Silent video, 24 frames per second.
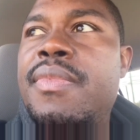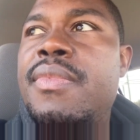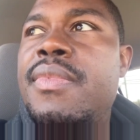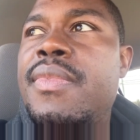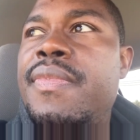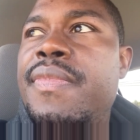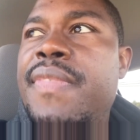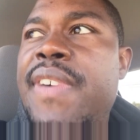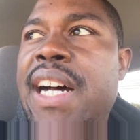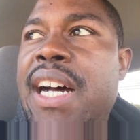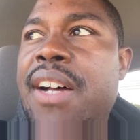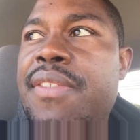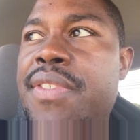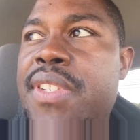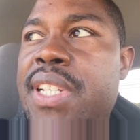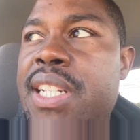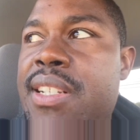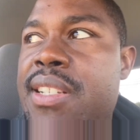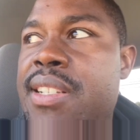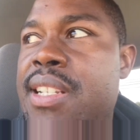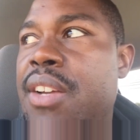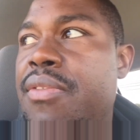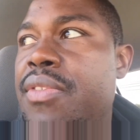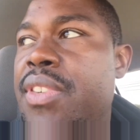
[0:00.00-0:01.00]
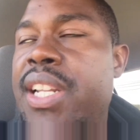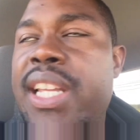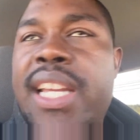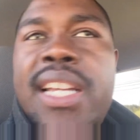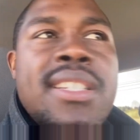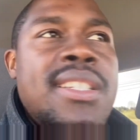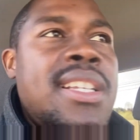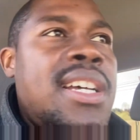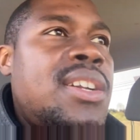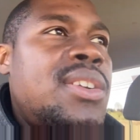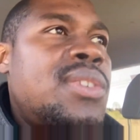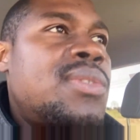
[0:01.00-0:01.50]
5, 6, 7 days
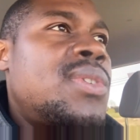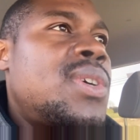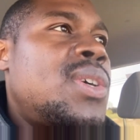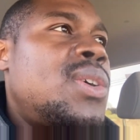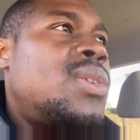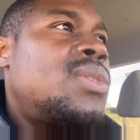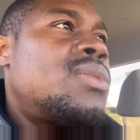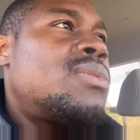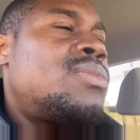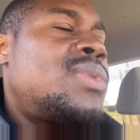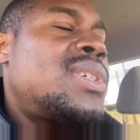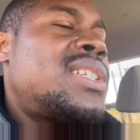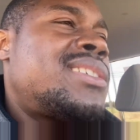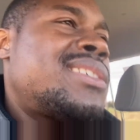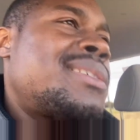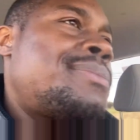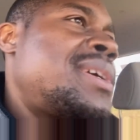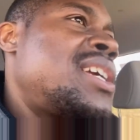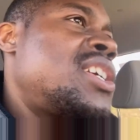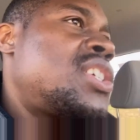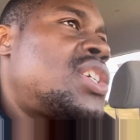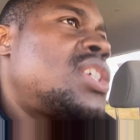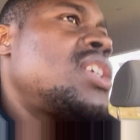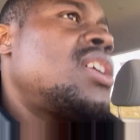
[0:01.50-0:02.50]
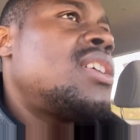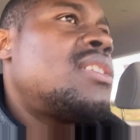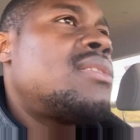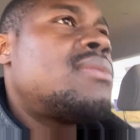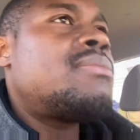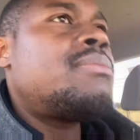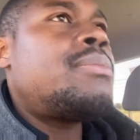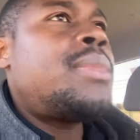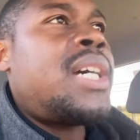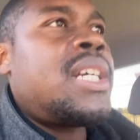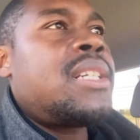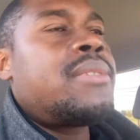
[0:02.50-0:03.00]
down the road, which it
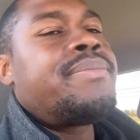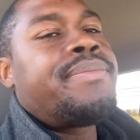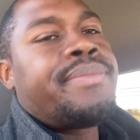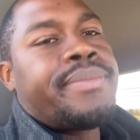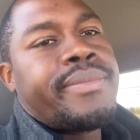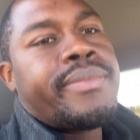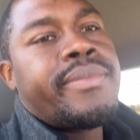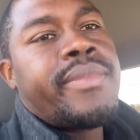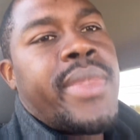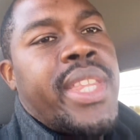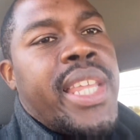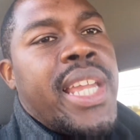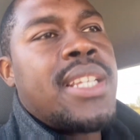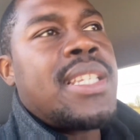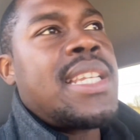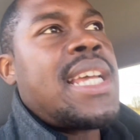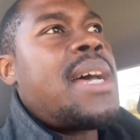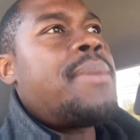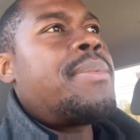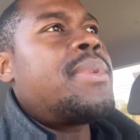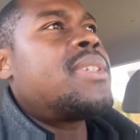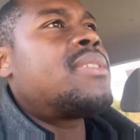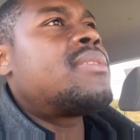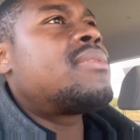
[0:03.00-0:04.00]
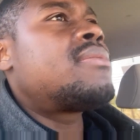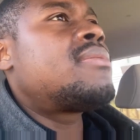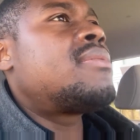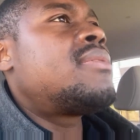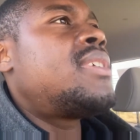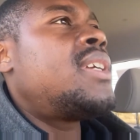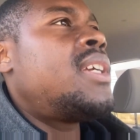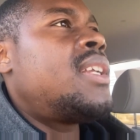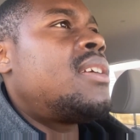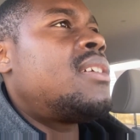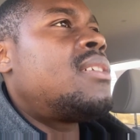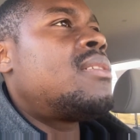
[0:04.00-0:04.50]
should, but things happen.
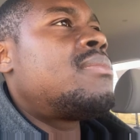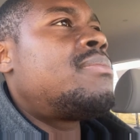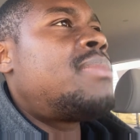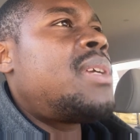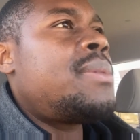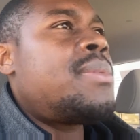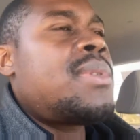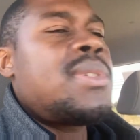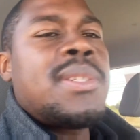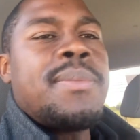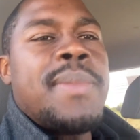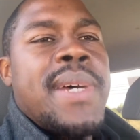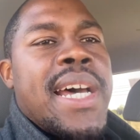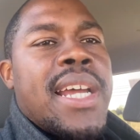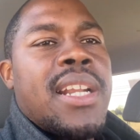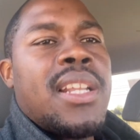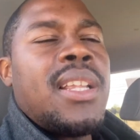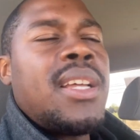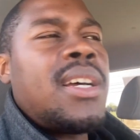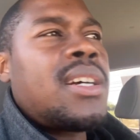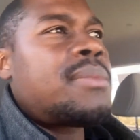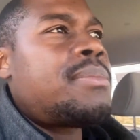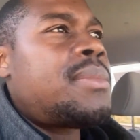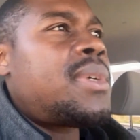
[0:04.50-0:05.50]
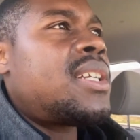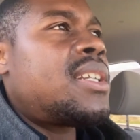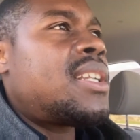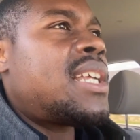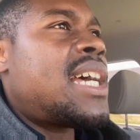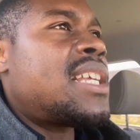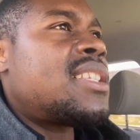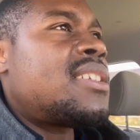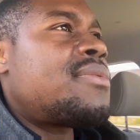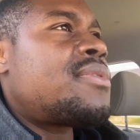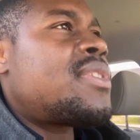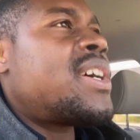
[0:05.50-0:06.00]
People's bad luck. But
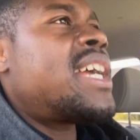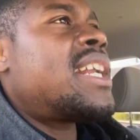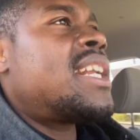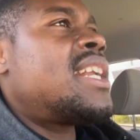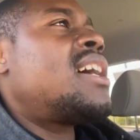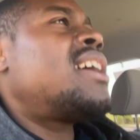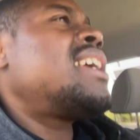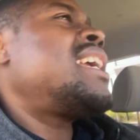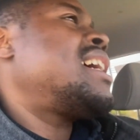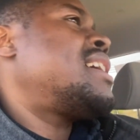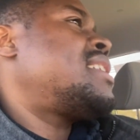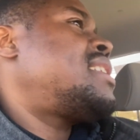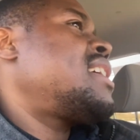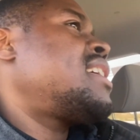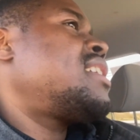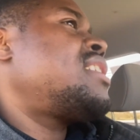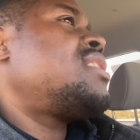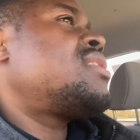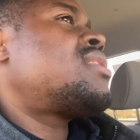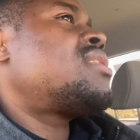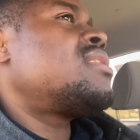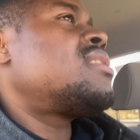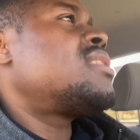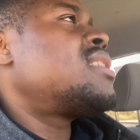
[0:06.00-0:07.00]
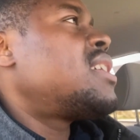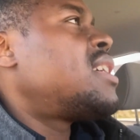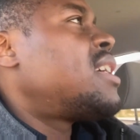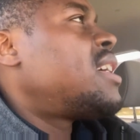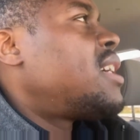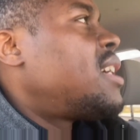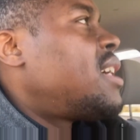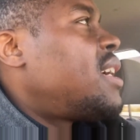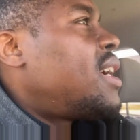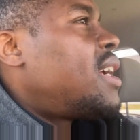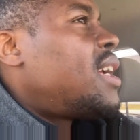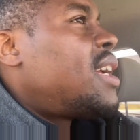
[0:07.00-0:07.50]
as of right now, yeah, take a
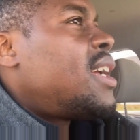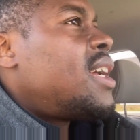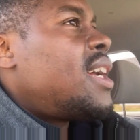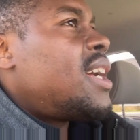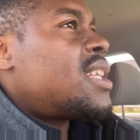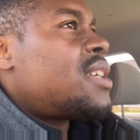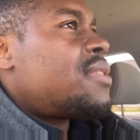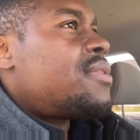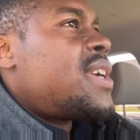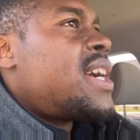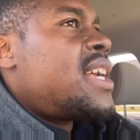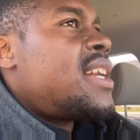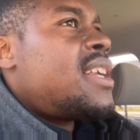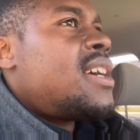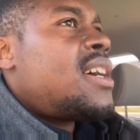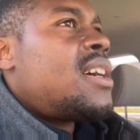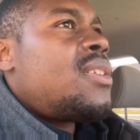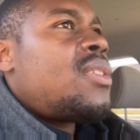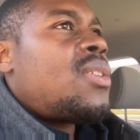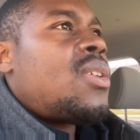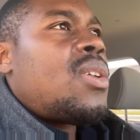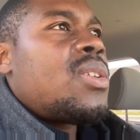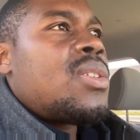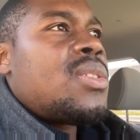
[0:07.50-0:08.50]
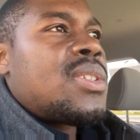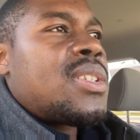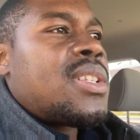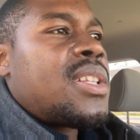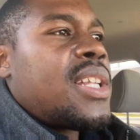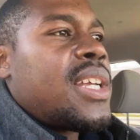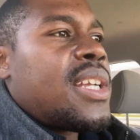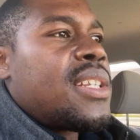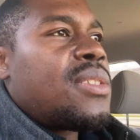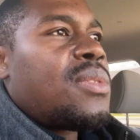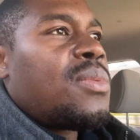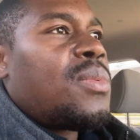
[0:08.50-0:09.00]
U-turn. As of right now, all those
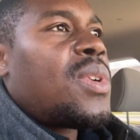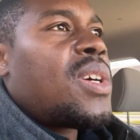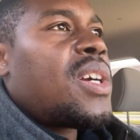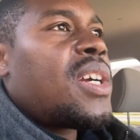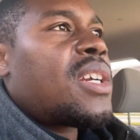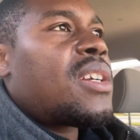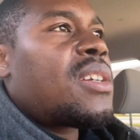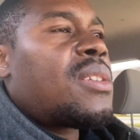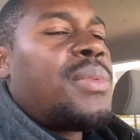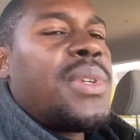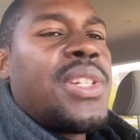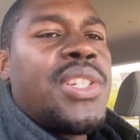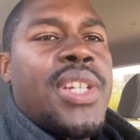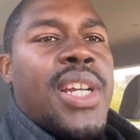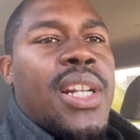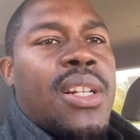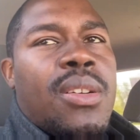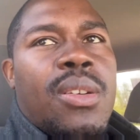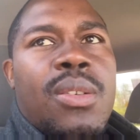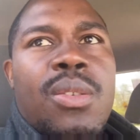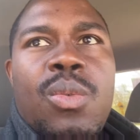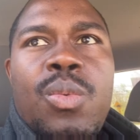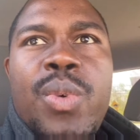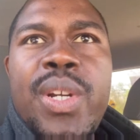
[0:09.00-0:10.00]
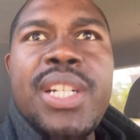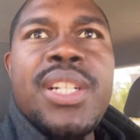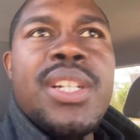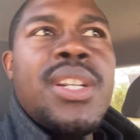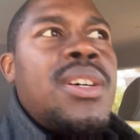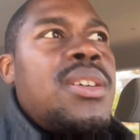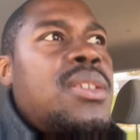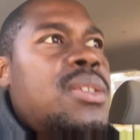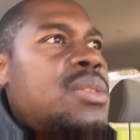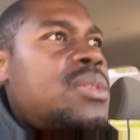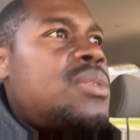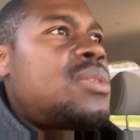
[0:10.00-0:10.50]
things work. We checked all the
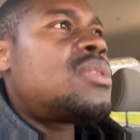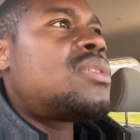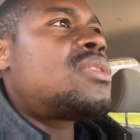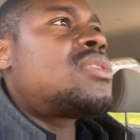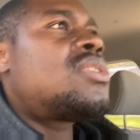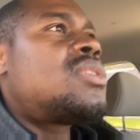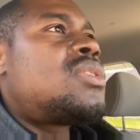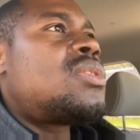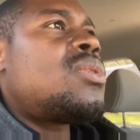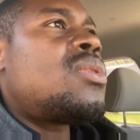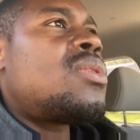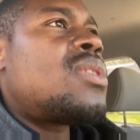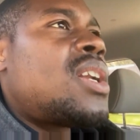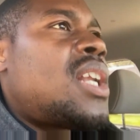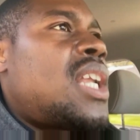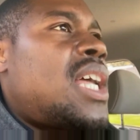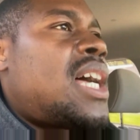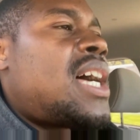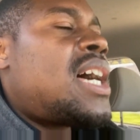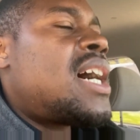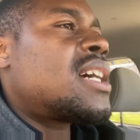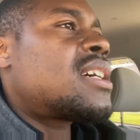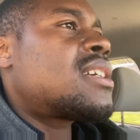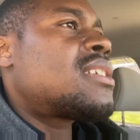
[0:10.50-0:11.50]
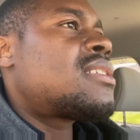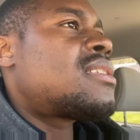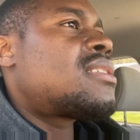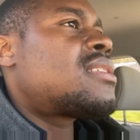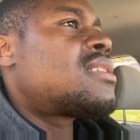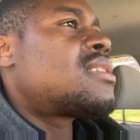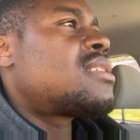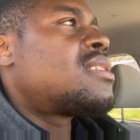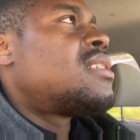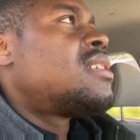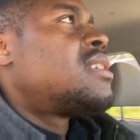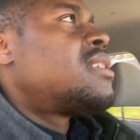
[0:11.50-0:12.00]
windows, door
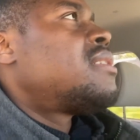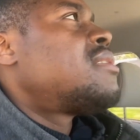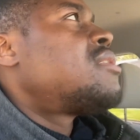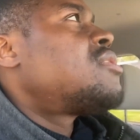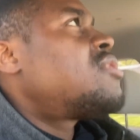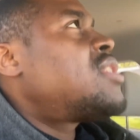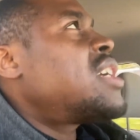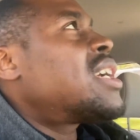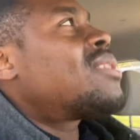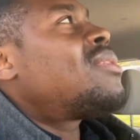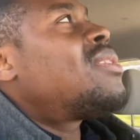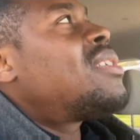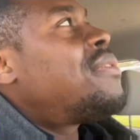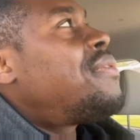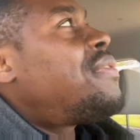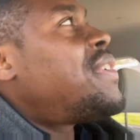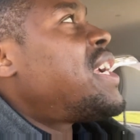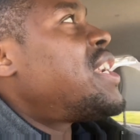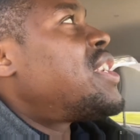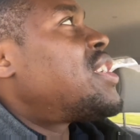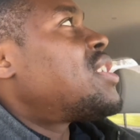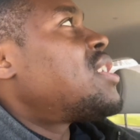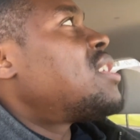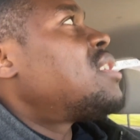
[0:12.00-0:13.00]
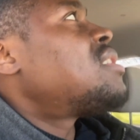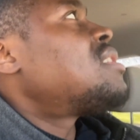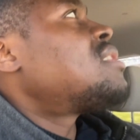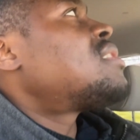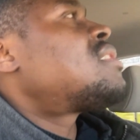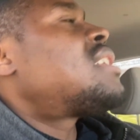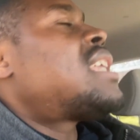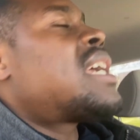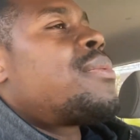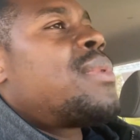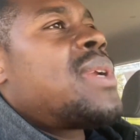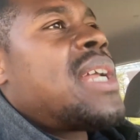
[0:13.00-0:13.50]
locks, checked all the
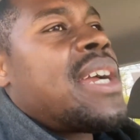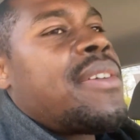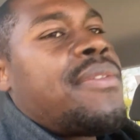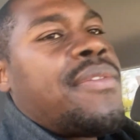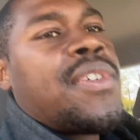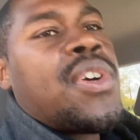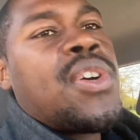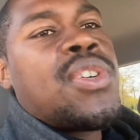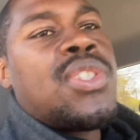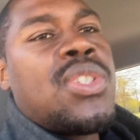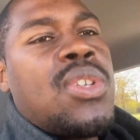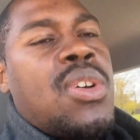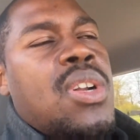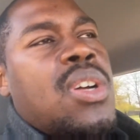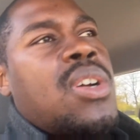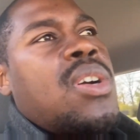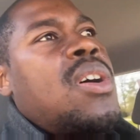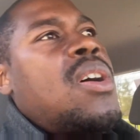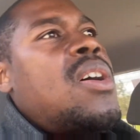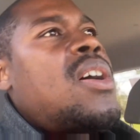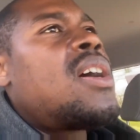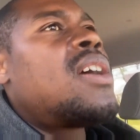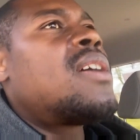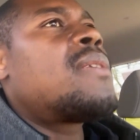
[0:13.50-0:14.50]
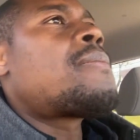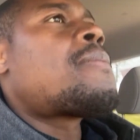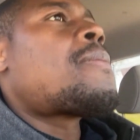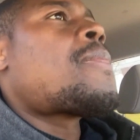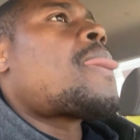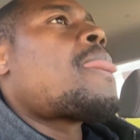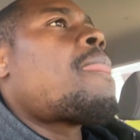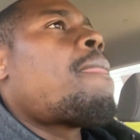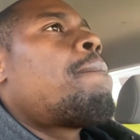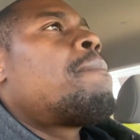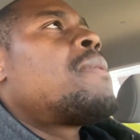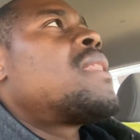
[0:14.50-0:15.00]
features. Like when I first saw the car,
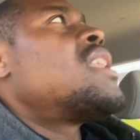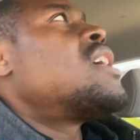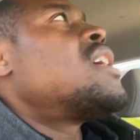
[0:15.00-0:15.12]
the